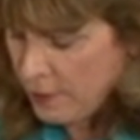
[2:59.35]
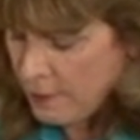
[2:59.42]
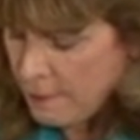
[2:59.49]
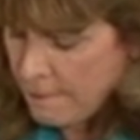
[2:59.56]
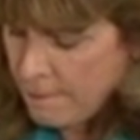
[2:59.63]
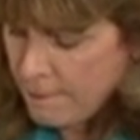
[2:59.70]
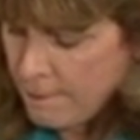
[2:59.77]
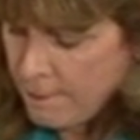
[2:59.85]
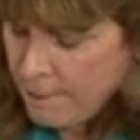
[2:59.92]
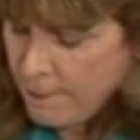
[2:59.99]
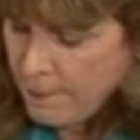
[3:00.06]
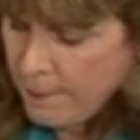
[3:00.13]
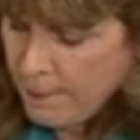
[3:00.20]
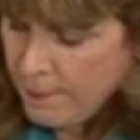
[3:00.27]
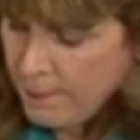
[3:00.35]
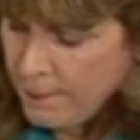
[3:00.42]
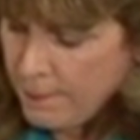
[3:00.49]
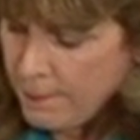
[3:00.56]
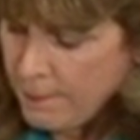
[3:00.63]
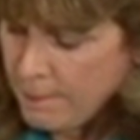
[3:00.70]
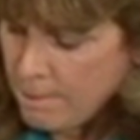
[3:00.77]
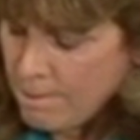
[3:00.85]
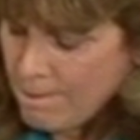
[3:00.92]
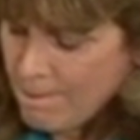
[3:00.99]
No one is speaking in this clip.